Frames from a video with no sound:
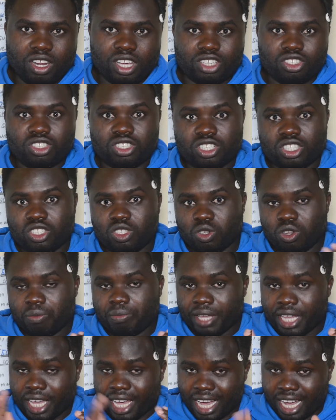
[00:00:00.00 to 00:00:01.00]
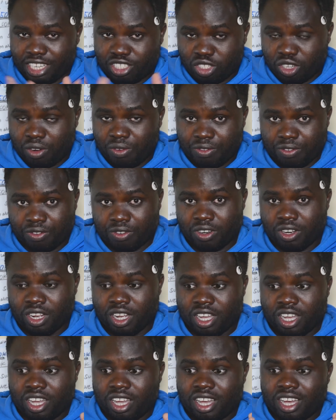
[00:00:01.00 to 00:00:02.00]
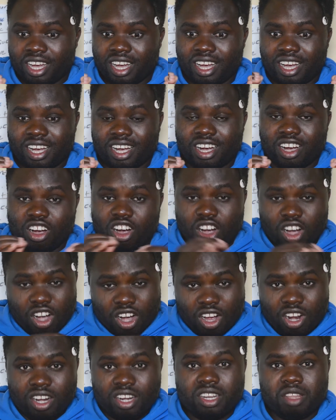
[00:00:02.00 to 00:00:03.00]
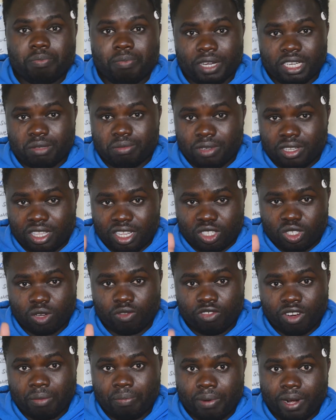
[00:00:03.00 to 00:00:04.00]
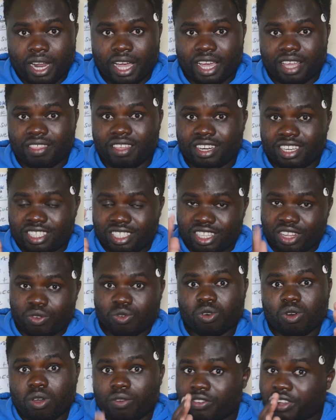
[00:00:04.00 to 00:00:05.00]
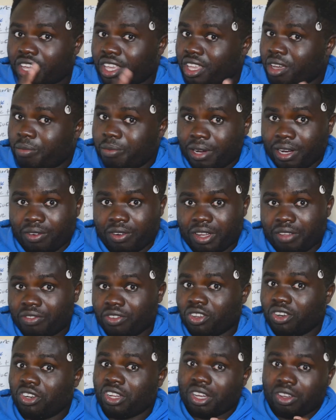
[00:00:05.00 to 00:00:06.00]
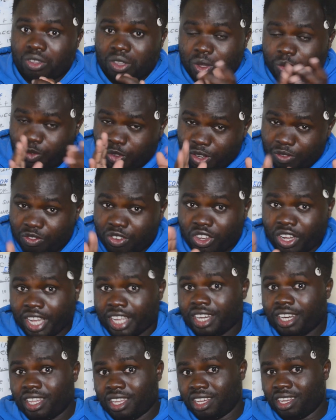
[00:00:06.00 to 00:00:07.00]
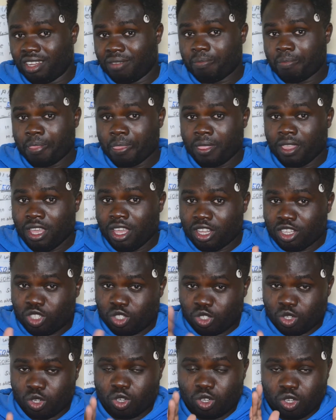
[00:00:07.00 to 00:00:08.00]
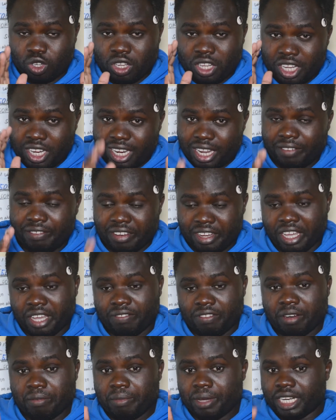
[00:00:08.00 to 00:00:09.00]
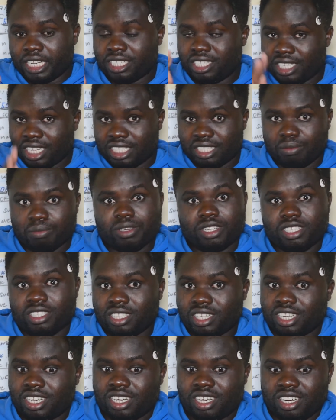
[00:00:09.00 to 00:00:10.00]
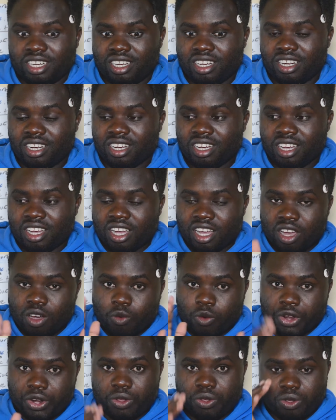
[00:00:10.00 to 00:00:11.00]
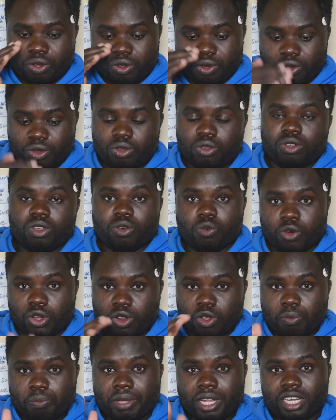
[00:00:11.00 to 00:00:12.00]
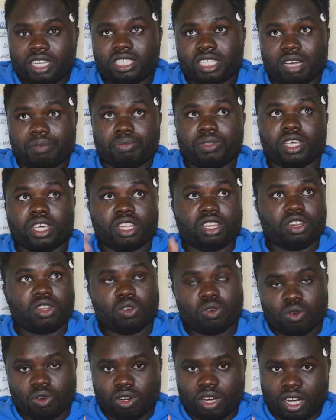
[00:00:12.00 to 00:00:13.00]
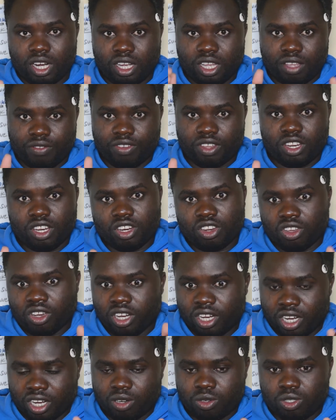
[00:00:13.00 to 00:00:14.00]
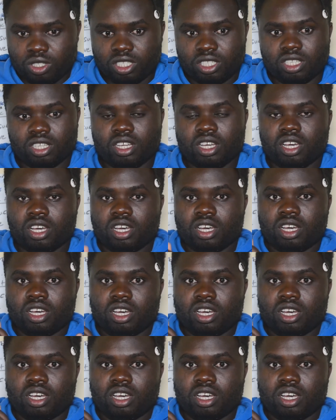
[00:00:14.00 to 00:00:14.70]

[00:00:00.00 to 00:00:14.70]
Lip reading: electricity will be cut off. All departments that you have applied, that is the rule of Kenya Power, if you have no idea. So never ever make such a mistake. When you build something new, even in your house,